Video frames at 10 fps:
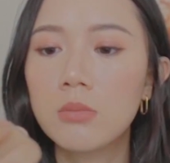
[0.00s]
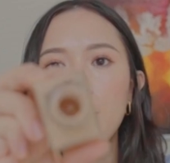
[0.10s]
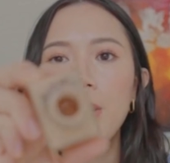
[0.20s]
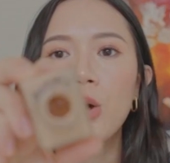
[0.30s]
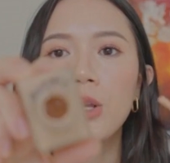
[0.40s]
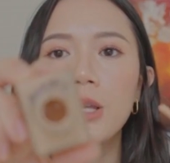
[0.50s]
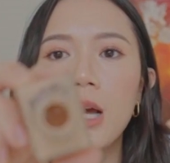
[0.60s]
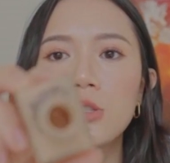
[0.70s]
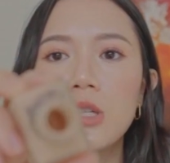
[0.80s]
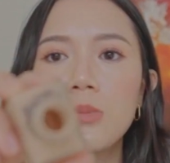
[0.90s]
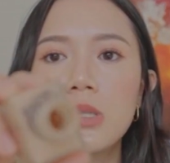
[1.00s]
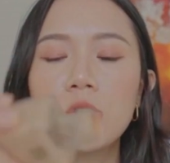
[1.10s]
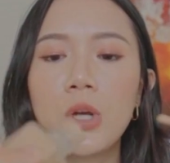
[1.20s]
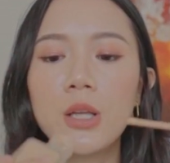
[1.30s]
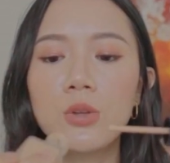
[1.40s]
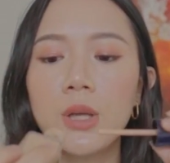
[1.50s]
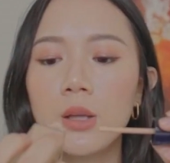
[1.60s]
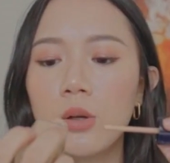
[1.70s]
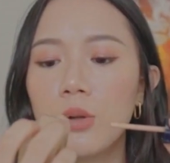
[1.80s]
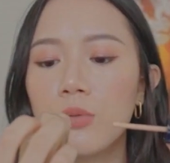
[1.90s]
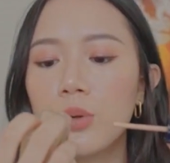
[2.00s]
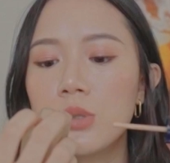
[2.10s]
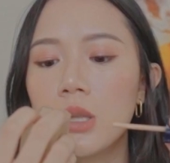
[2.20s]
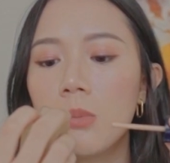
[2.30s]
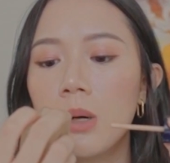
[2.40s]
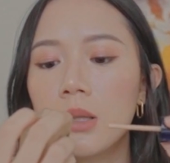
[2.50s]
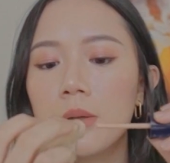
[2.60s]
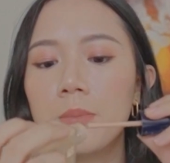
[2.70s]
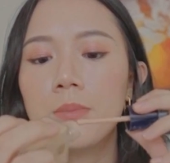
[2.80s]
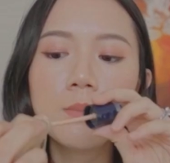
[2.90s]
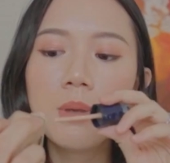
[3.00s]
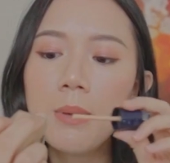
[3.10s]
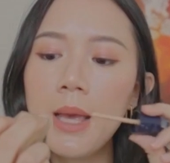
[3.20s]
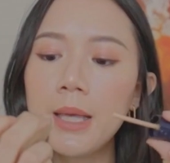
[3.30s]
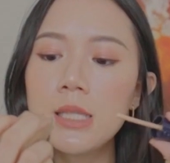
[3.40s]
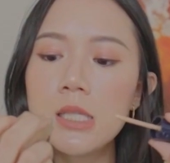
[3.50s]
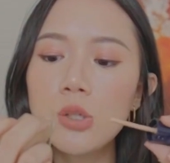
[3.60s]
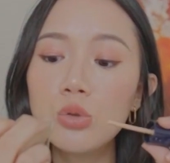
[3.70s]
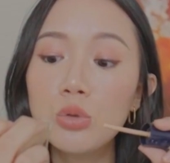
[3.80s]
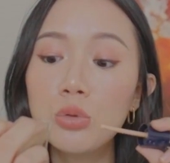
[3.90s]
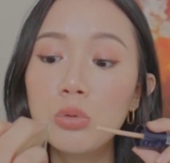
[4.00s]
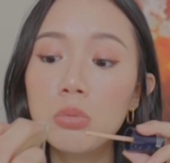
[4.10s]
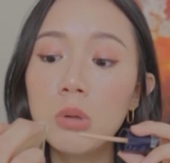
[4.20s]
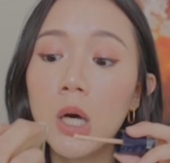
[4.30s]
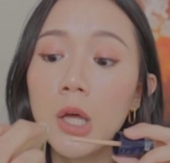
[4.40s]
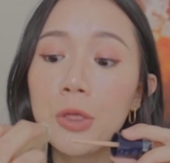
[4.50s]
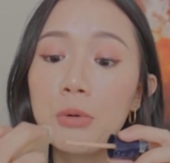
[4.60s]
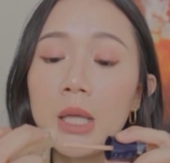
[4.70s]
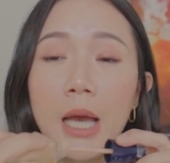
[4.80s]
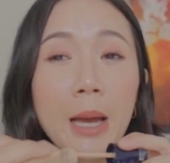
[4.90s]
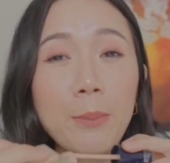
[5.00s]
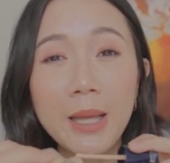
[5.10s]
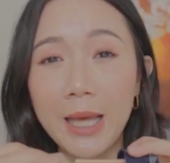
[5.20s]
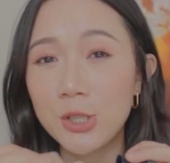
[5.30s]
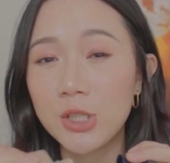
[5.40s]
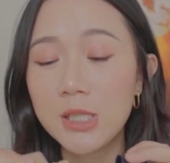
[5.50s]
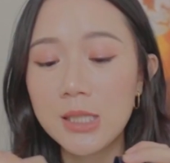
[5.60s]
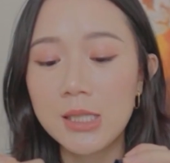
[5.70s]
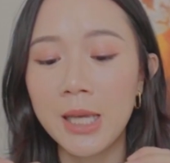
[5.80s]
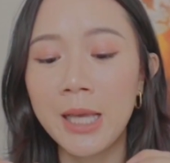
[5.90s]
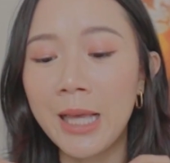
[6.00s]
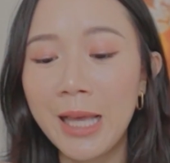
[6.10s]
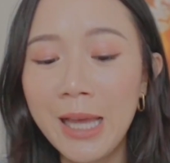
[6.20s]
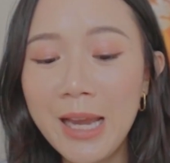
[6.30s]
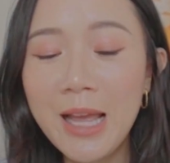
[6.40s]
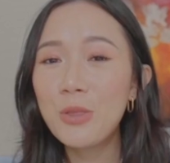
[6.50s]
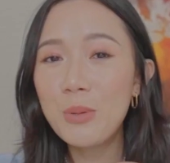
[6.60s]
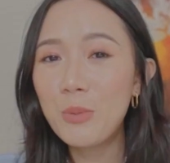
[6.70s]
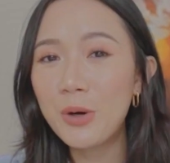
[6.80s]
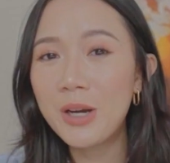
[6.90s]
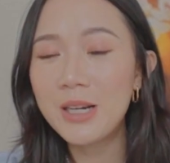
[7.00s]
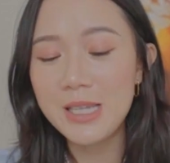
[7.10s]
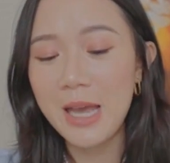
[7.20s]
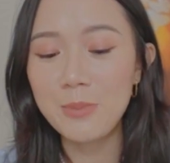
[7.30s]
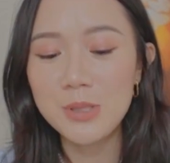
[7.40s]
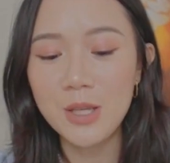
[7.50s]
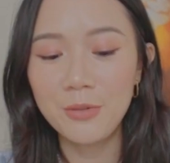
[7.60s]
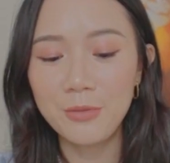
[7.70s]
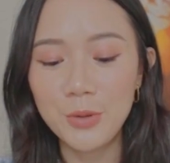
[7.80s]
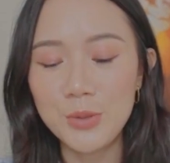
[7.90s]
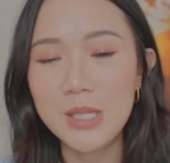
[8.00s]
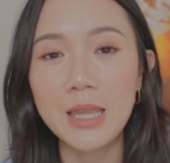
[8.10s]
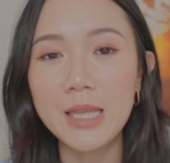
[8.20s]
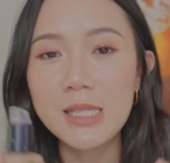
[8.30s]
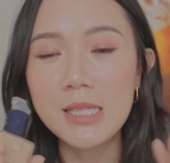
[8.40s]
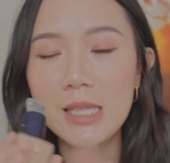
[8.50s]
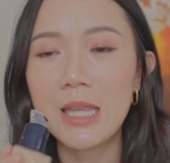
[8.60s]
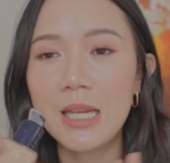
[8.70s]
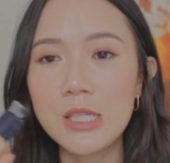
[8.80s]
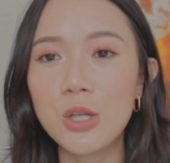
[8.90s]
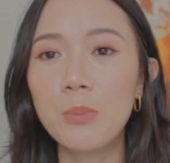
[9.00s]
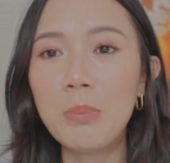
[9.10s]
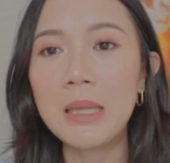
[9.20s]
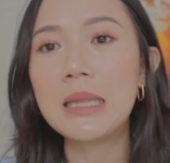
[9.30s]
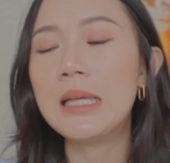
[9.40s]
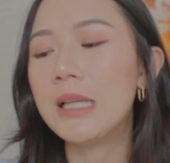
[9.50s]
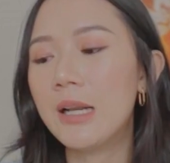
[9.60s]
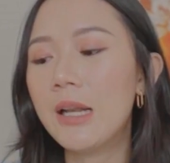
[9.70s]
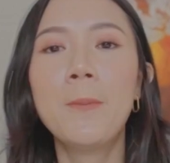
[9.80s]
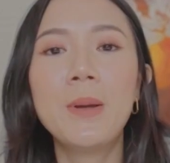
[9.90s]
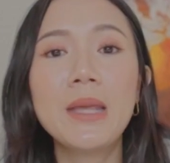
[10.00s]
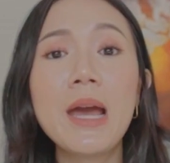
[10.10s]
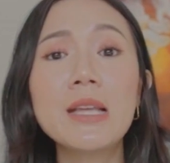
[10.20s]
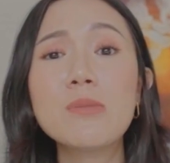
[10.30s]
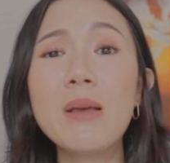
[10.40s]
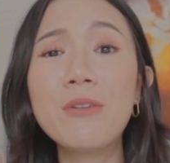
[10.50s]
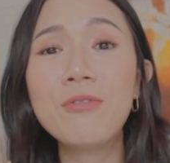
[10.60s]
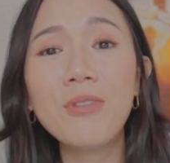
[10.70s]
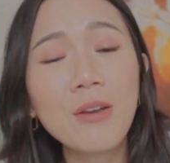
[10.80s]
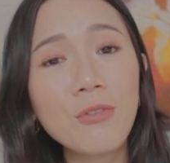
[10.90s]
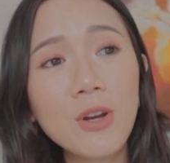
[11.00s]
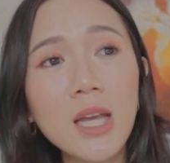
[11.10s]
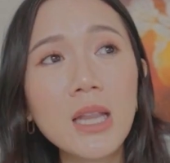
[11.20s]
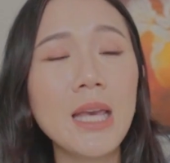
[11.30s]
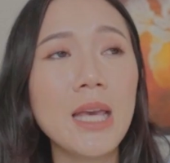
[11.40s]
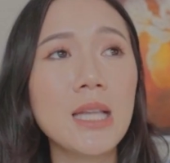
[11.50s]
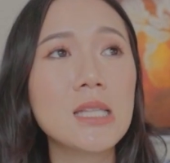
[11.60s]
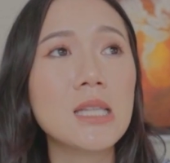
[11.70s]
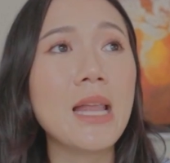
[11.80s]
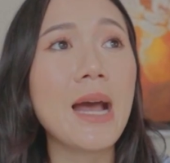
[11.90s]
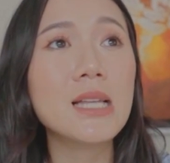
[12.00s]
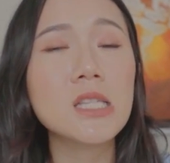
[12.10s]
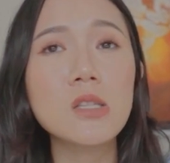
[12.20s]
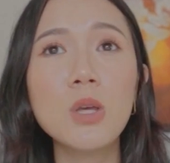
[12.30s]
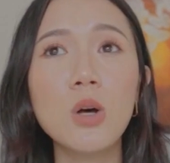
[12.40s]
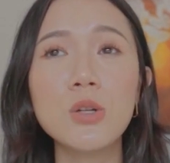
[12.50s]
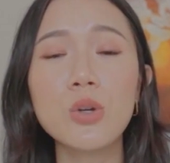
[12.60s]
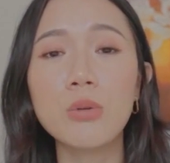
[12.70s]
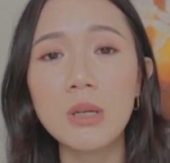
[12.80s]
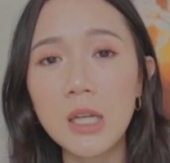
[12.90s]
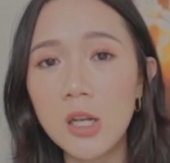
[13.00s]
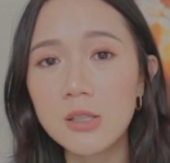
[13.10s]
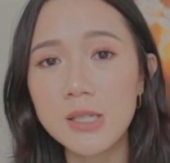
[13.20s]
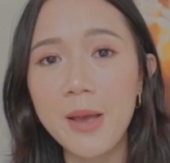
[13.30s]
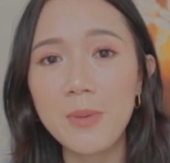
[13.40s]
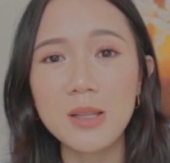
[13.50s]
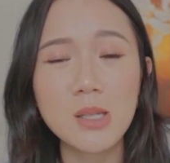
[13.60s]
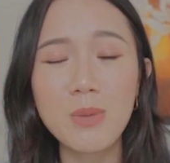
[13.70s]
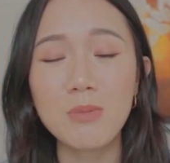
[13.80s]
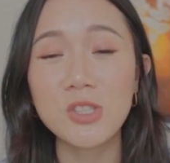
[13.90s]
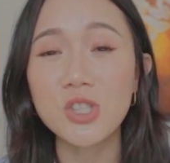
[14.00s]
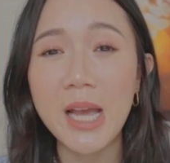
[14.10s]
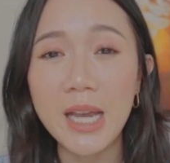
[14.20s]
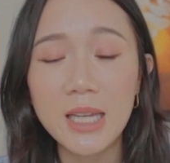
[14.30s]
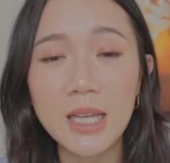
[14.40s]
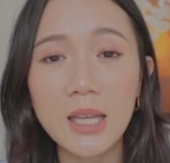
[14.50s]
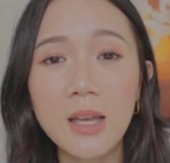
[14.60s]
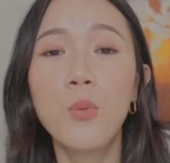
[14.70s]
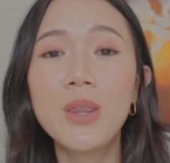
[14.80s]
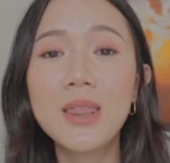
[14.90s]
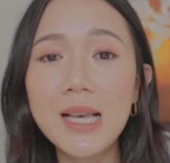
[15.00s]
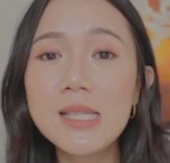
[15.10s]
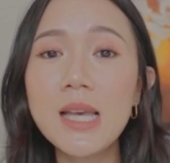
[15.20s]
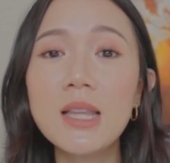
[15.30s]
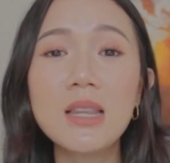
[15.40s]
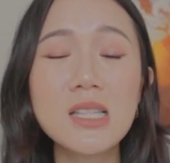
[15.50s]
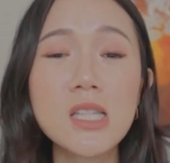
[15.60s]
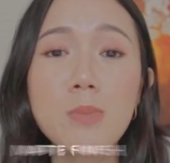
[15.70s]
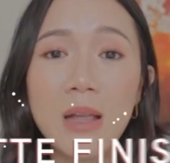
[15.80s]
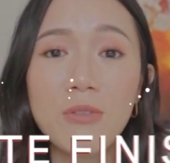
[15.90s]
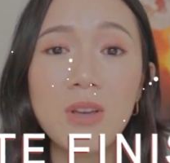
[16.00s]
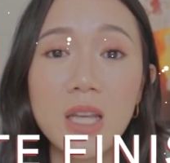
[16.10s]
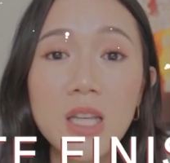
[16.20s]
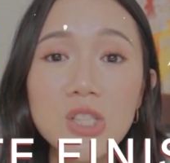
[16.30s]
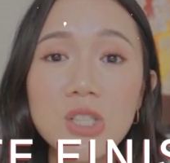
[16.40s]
Ano pang konti actually. I'm still trying to get all of those at the bottom. Maybe I could still do 3 applications. 3 more times of using this and then it's completely done. But yeah, it's my favorite. It lasts me also a really long time. It doesn't make me shiny. When they say that this is matte finish,